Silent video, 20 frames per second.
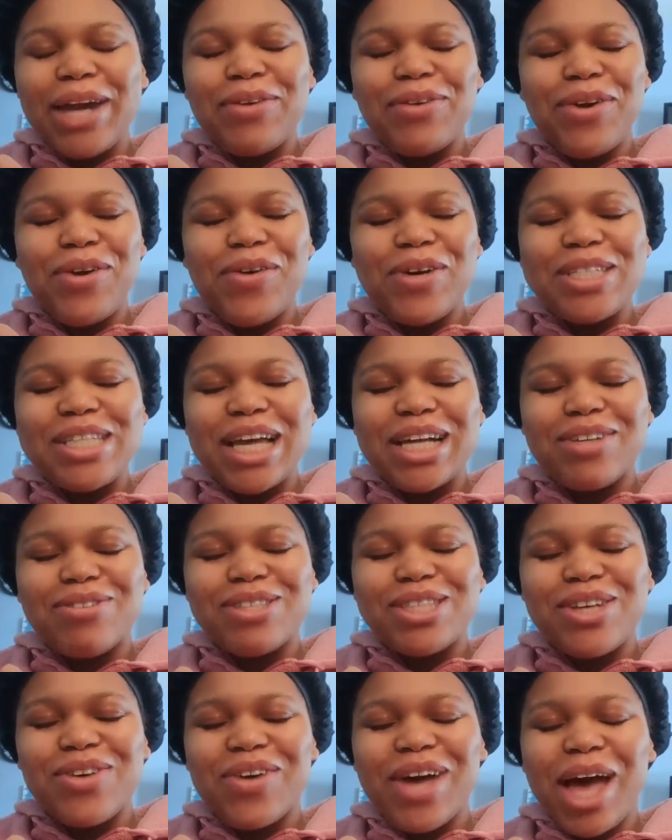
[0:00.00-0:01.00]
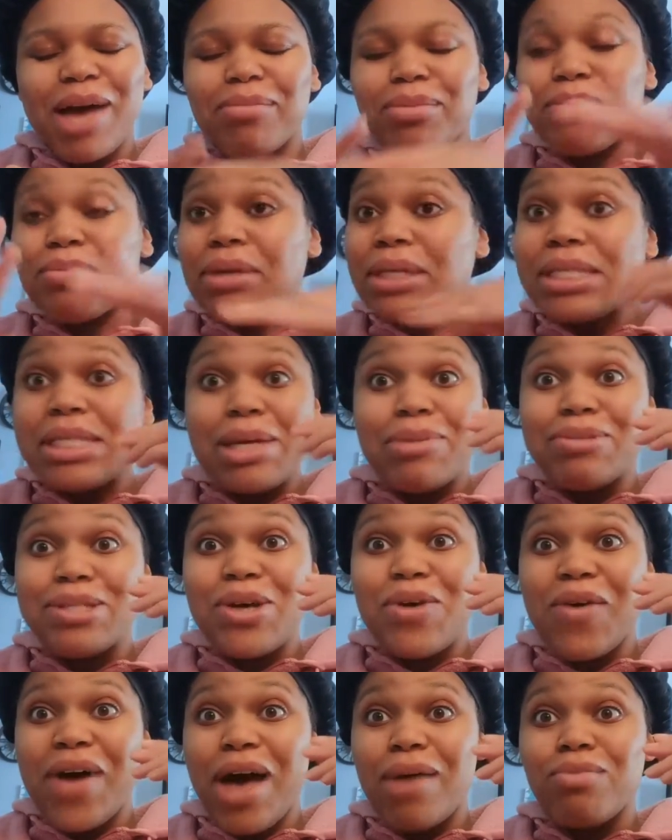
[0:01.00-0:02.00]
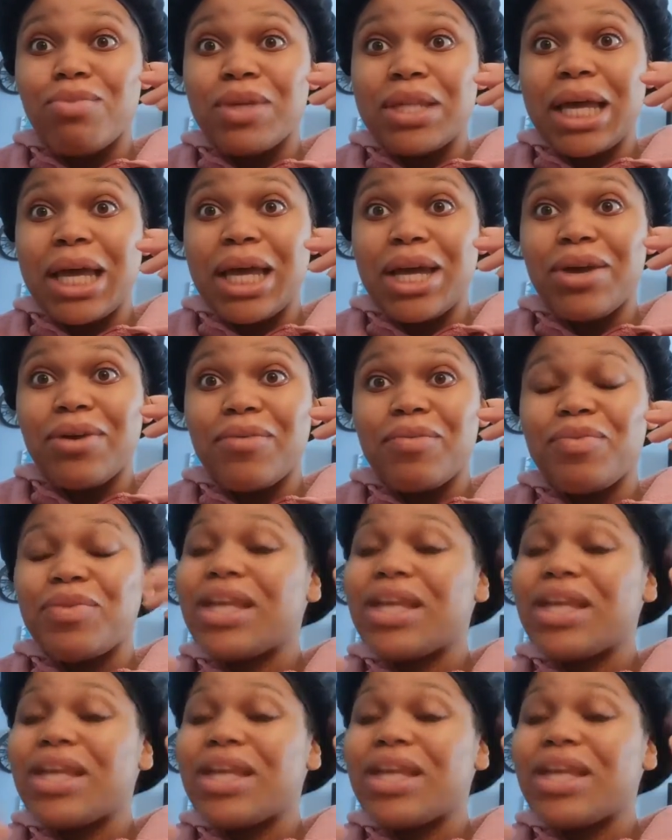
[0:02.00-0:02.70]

I don't know exactly what's going to happen, but something's going to happen with the hair.